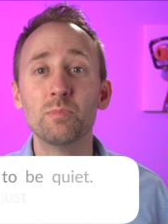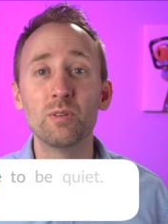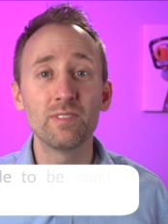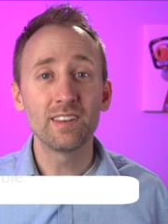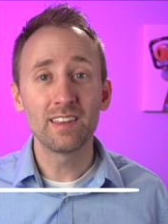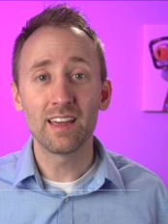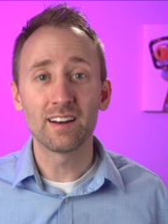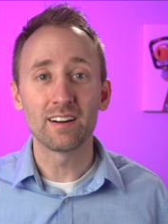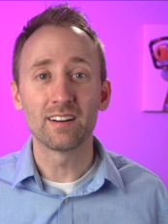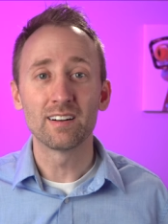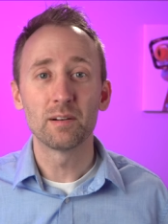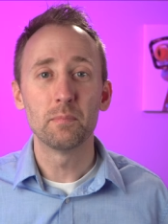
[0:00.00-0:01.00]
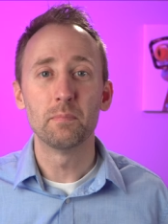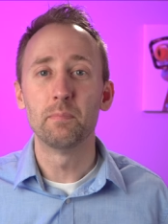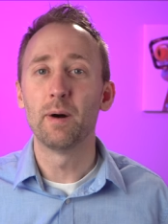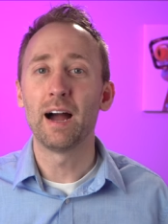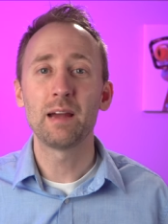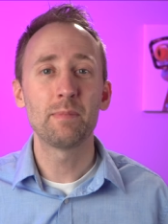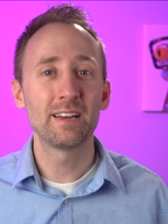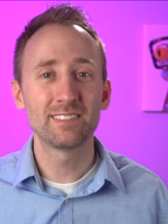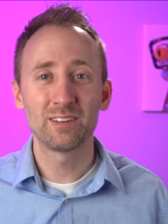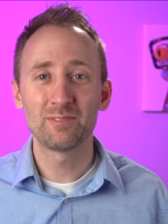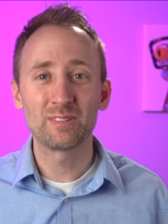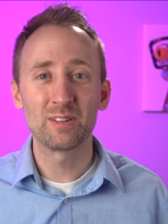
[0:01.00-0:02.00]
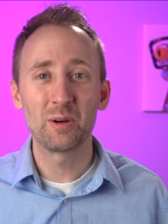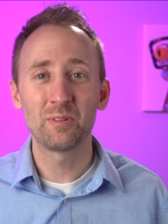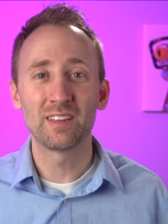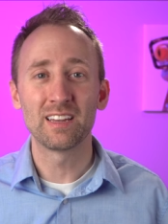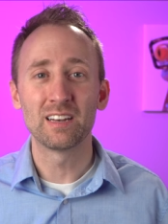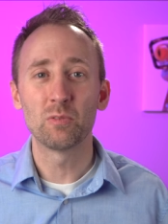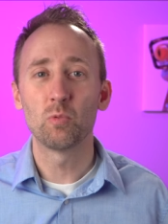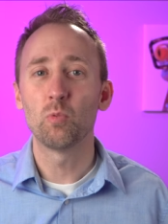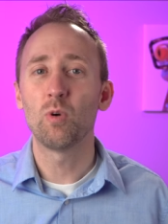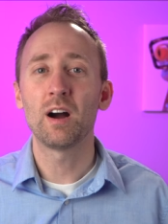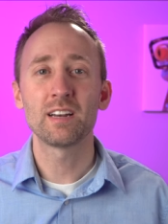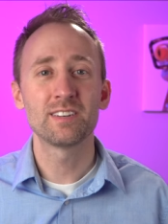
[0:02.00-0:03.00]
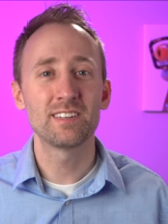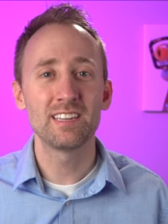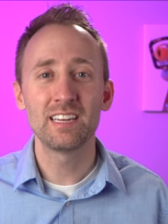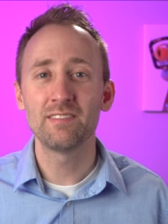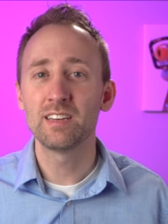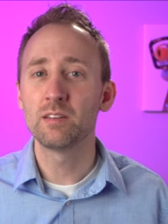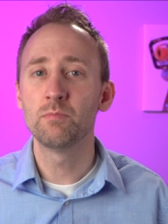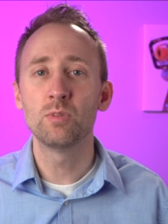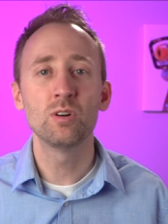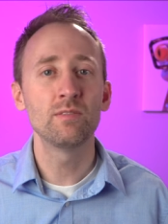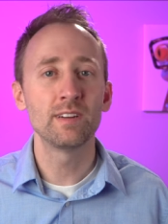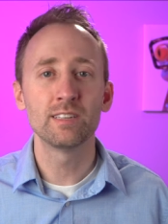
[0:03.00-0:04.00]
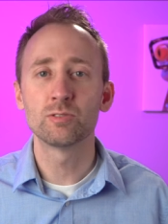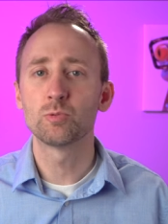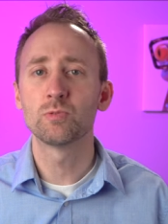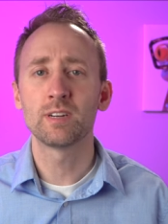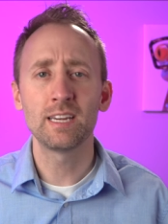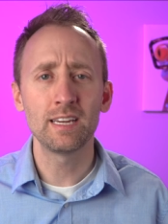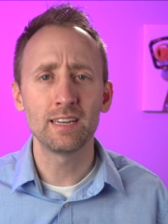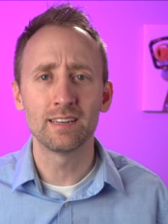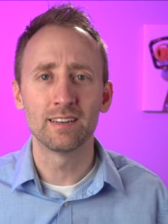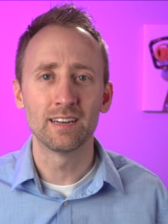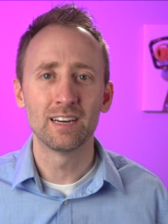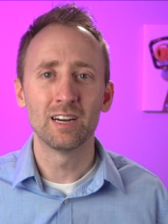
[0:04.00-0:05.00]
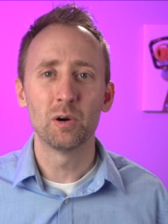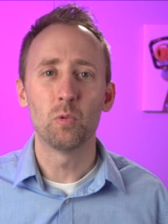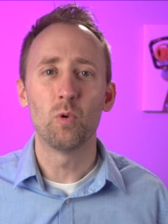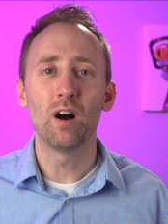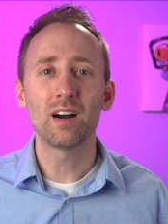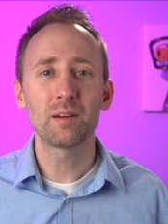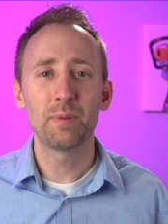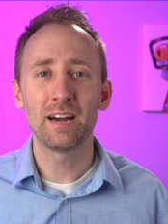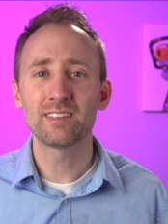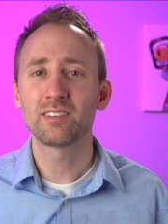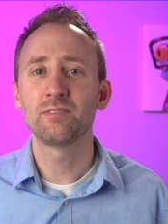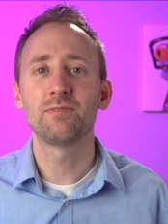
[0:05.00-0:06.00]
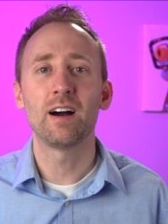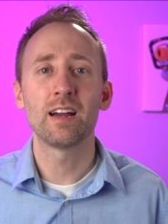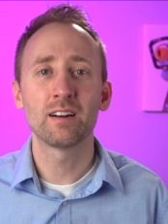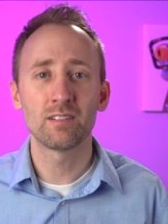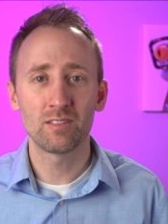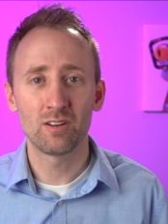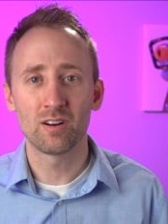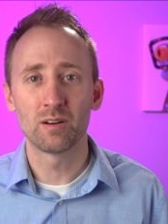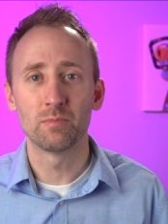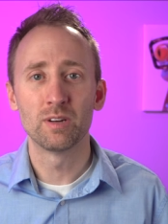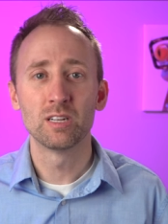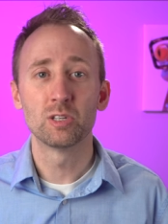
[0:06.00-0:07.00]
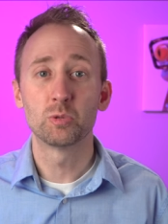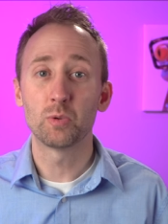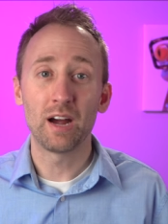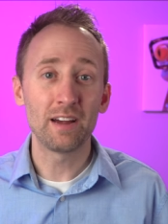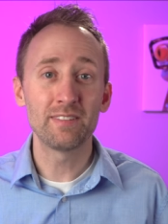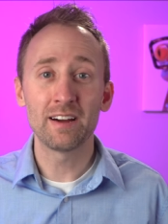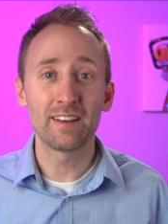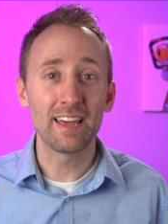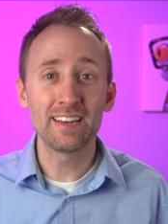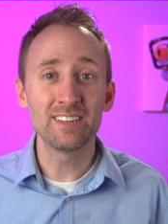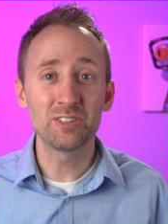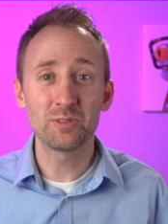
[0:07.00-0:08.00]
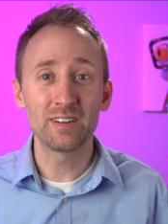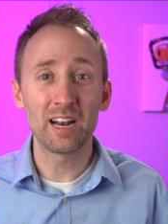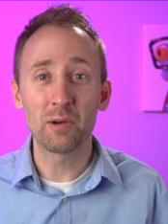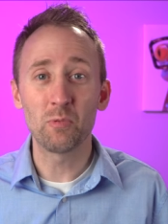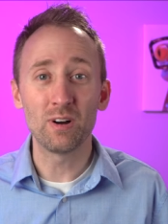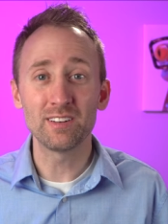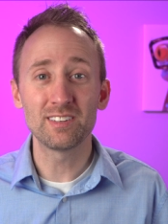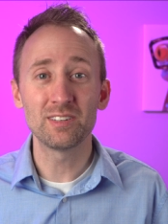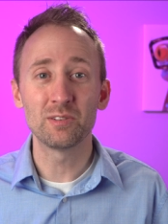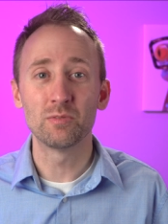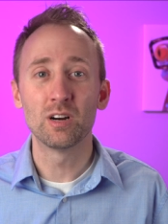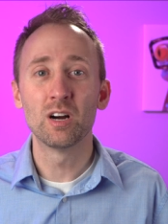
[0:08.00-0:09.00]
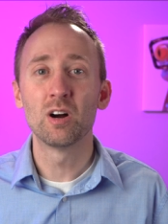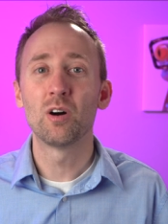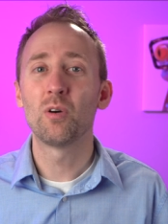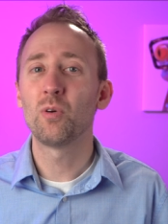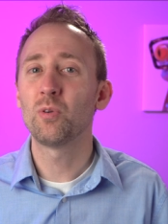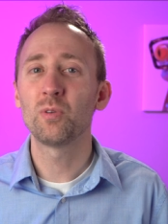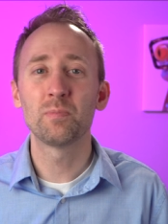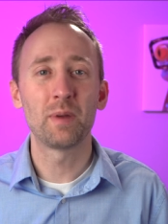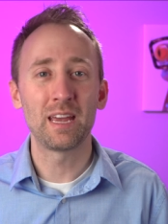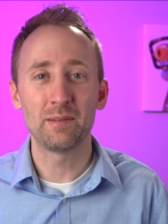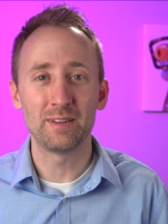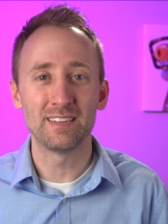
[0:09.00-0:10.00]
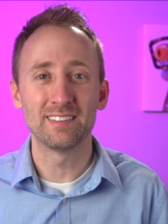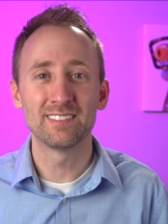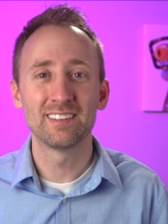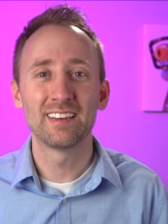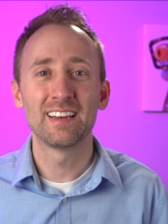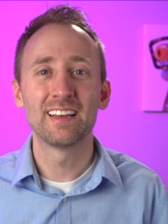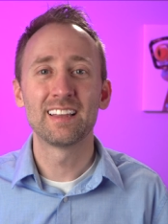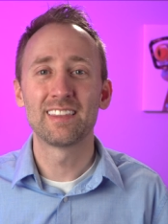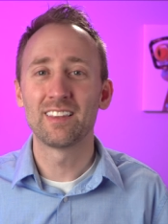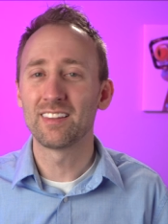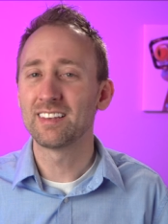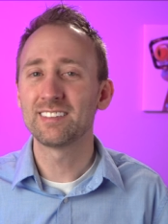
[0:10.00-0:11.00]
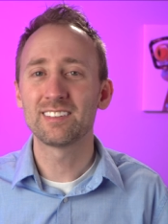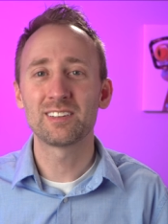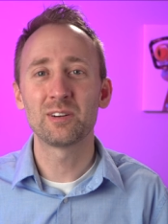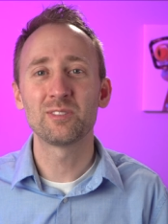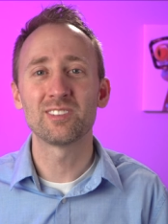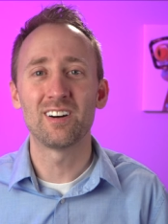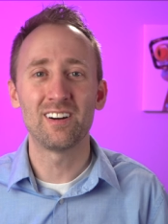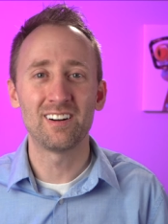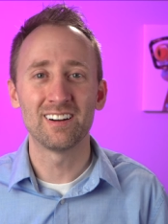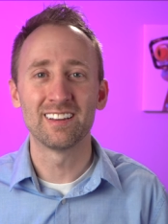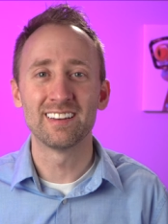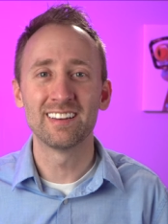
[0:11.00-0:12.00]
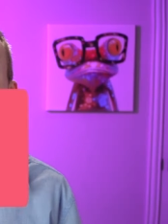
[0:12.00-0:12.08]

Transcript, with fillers: movie theater, buy myself clothing, watch TV, movies, read, walk past a fire alarm, drive down any street I want to, hold babies. The list goes on.